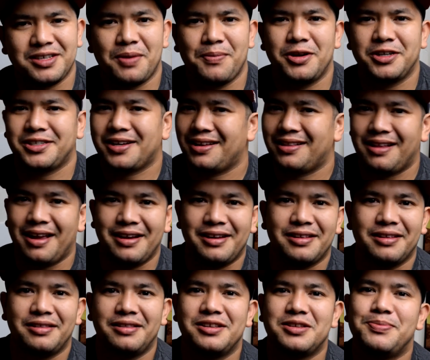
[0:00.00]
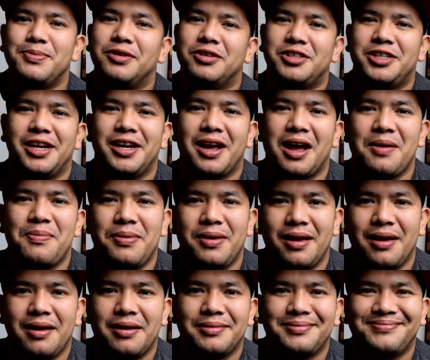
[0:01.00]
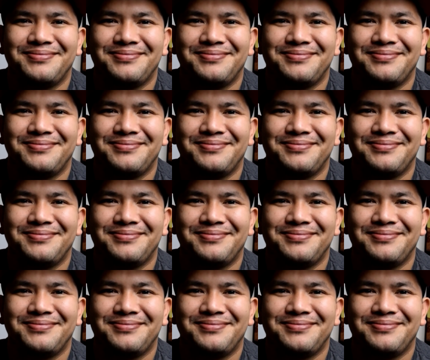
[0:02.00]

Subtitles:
how much I like this milkshake IPA.